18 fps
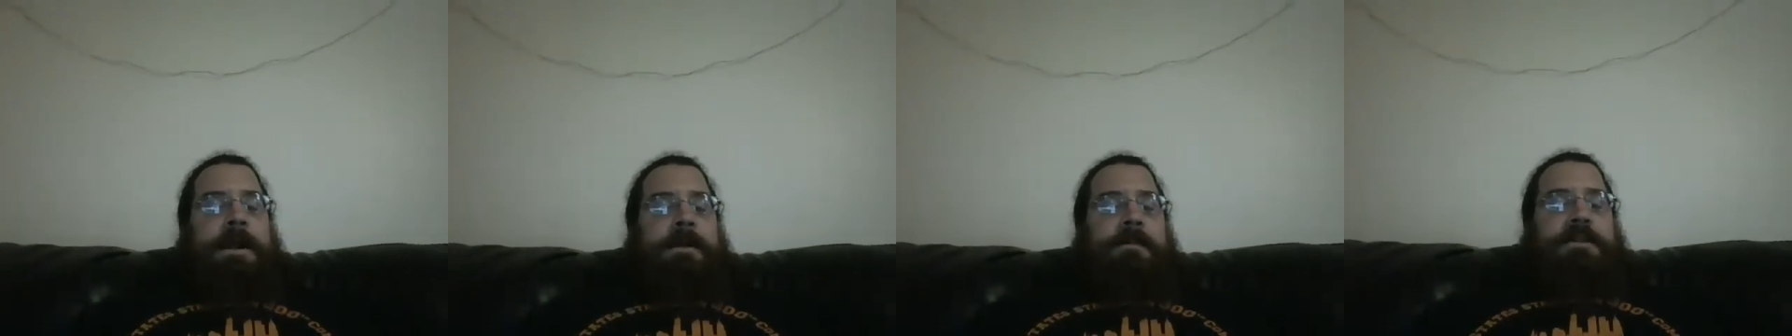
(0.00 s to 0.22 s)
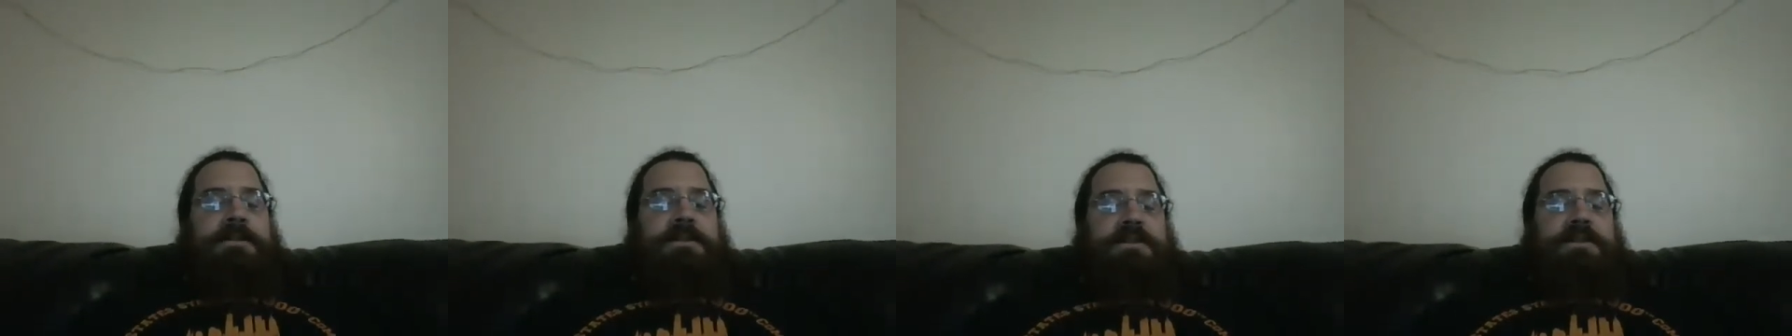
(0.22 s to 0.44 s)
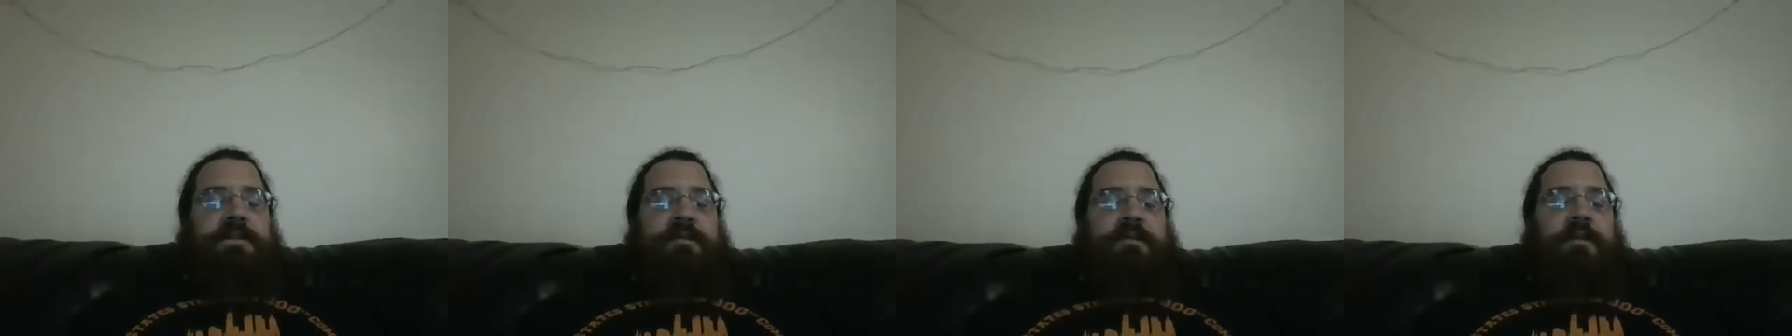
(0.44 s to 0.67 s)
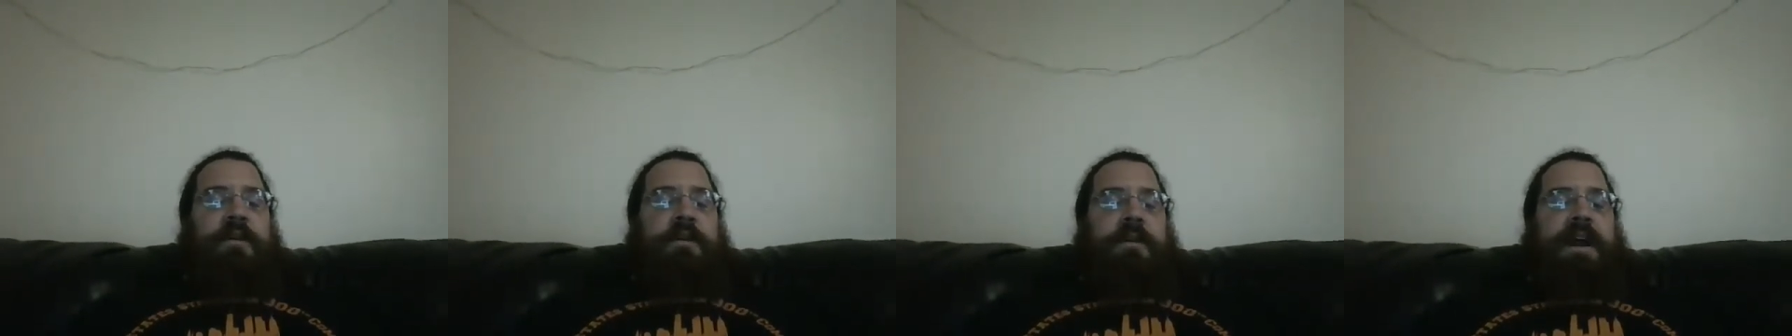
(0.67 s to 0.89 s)
Once you're
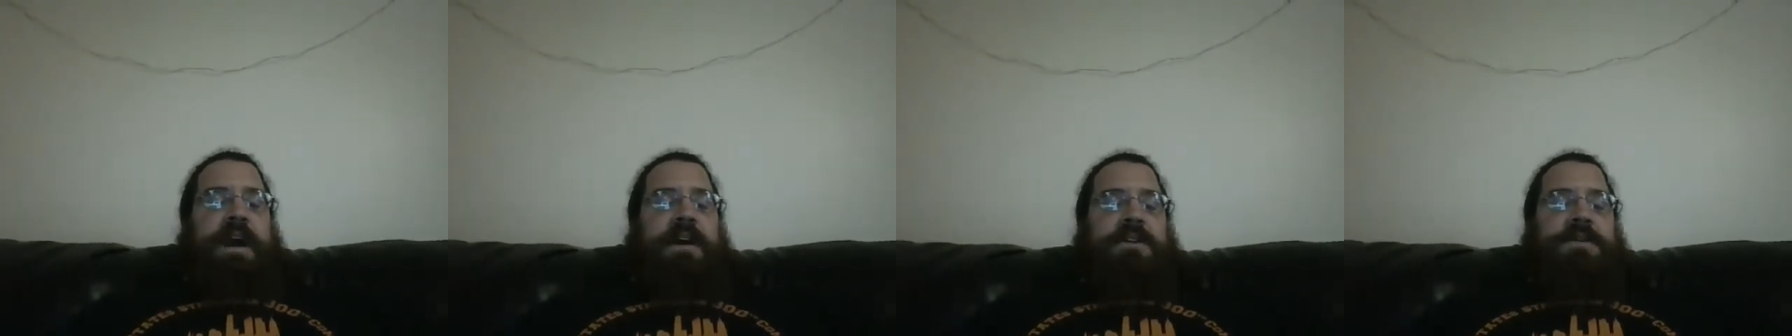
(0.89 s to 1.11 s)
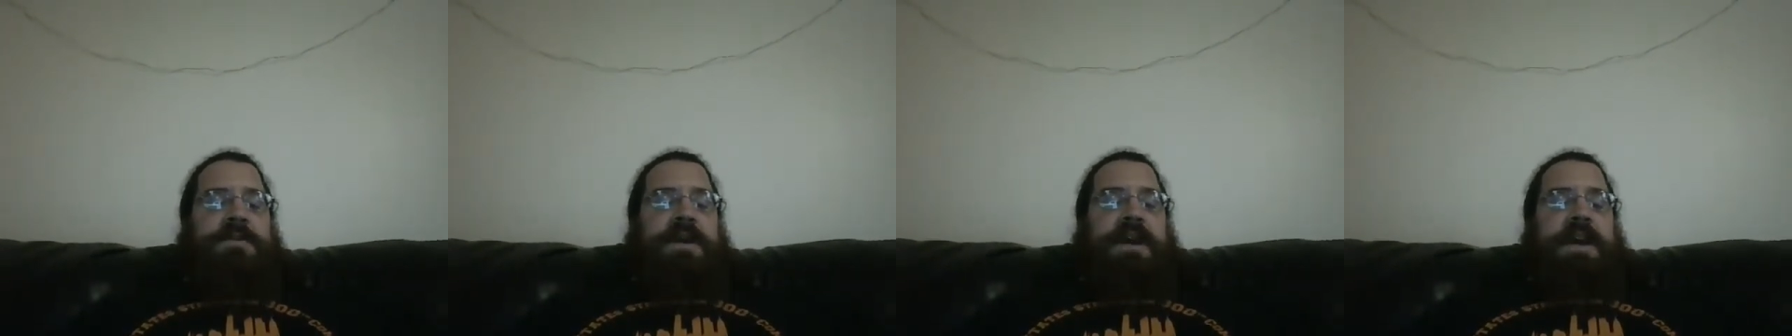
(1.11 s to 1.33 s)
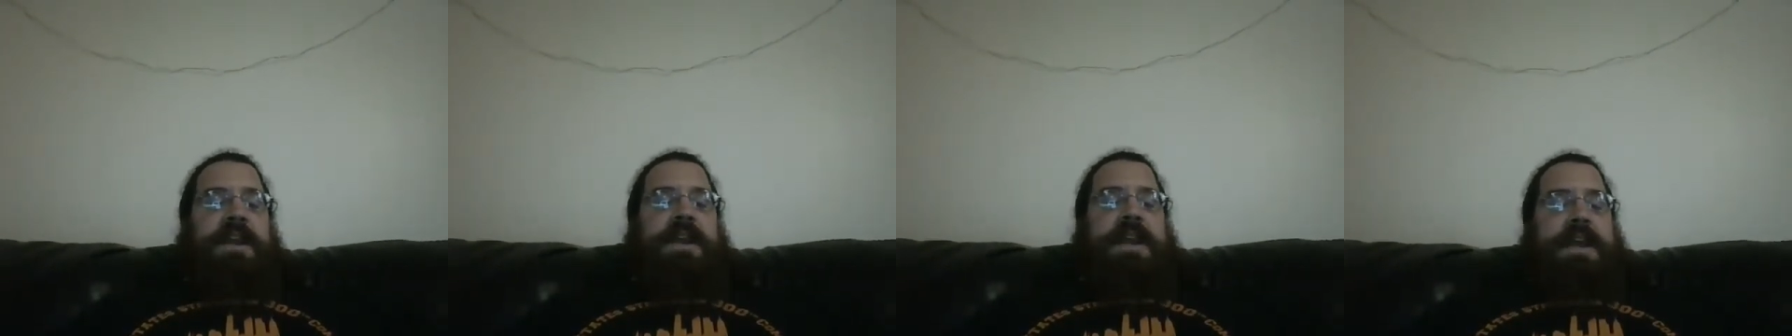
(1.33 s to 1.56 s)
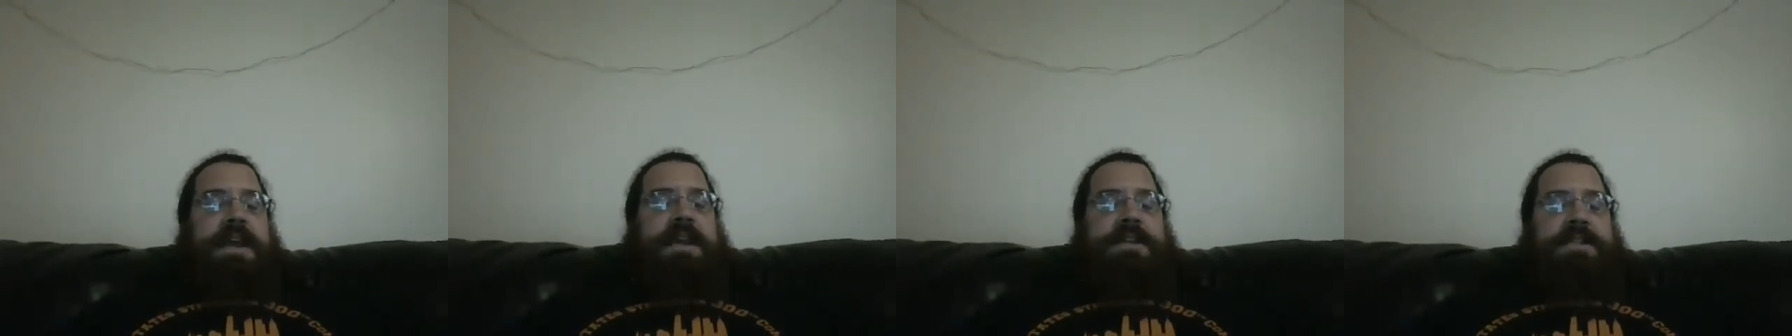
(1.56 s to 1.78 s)
through 4 rounds, we
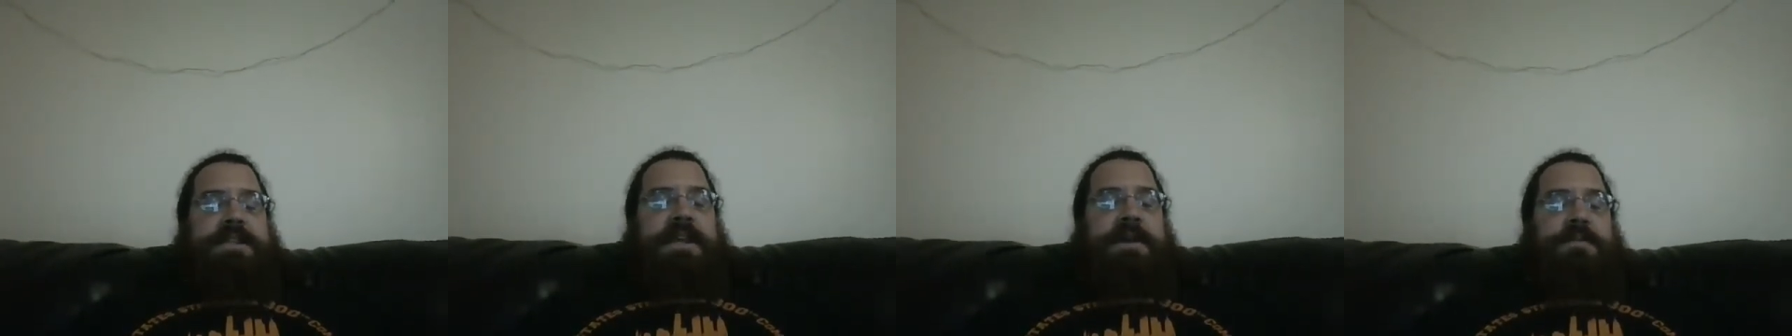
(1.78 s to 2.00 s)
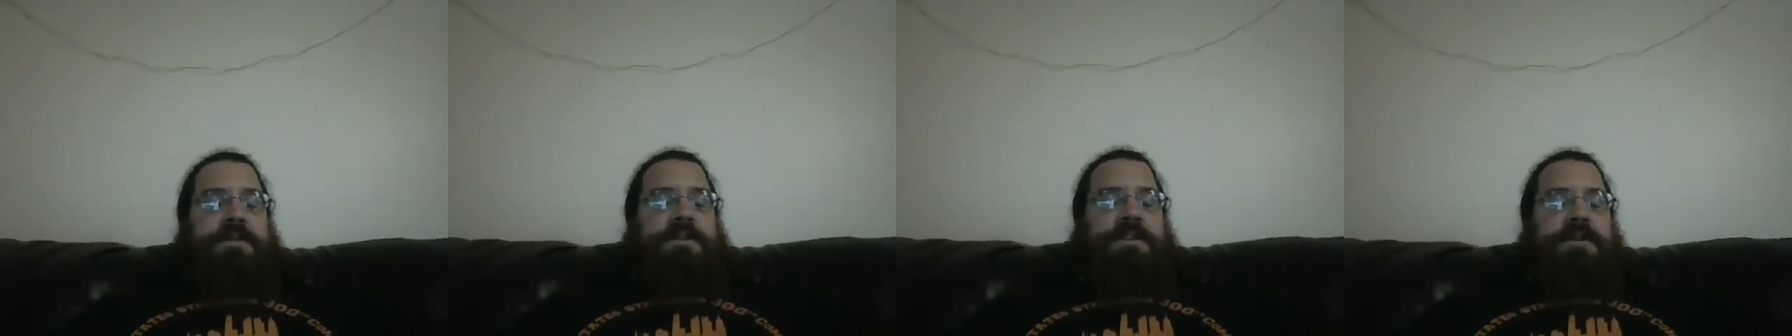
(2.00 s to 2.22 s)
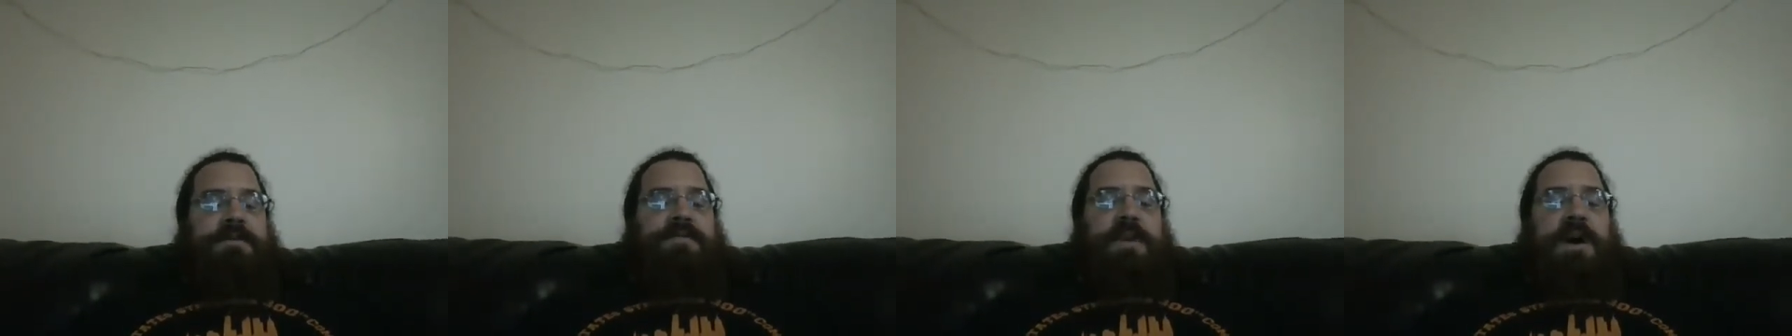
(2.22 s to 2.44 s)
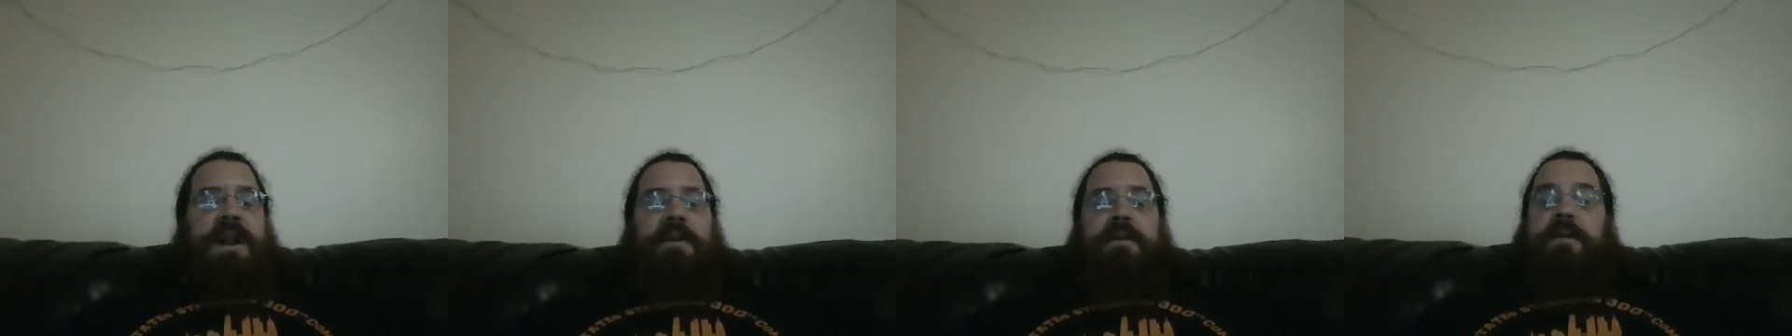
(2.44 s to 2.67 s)
got handstand push-ups,
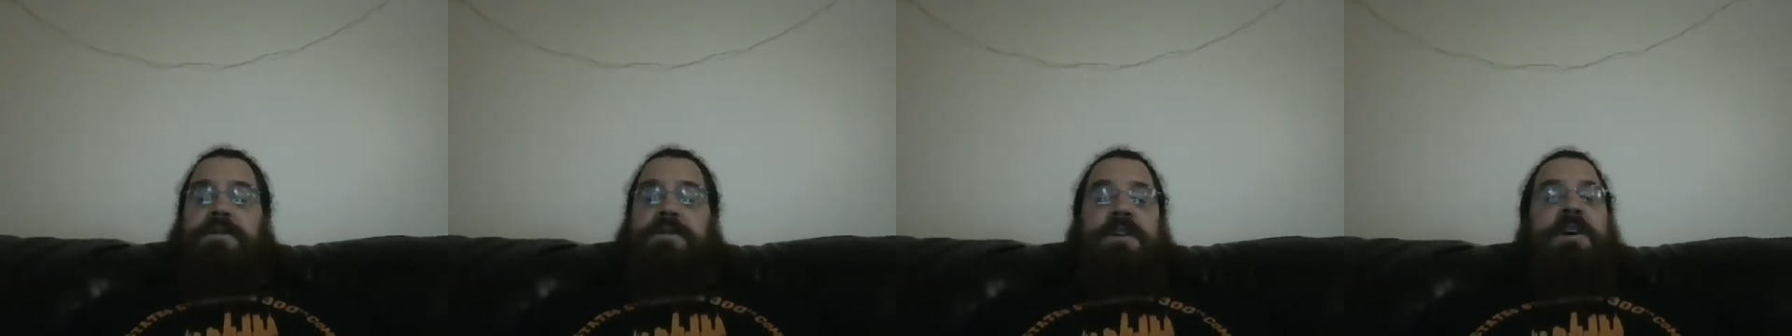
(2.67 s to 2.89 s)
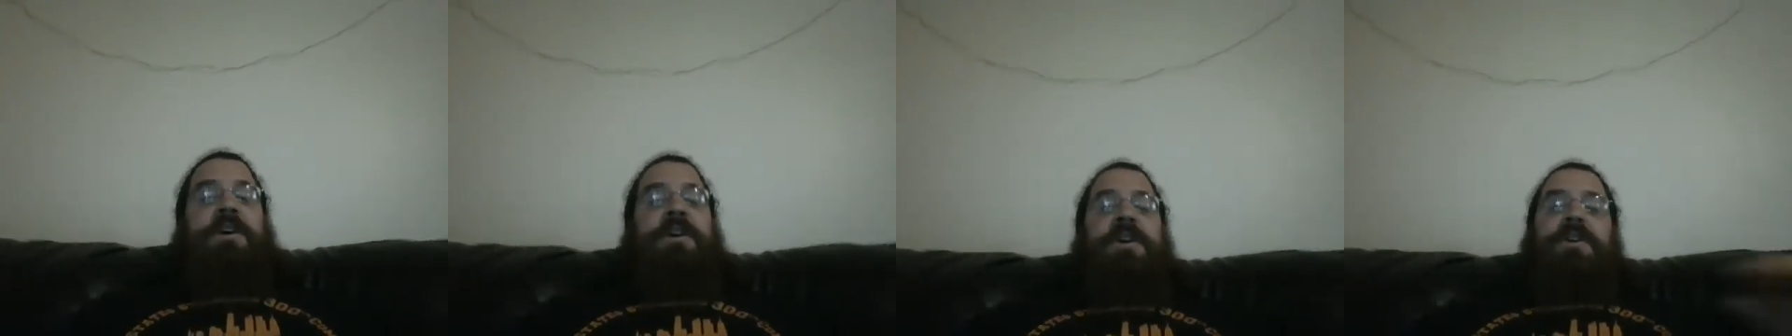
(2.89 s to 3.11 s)
body rows.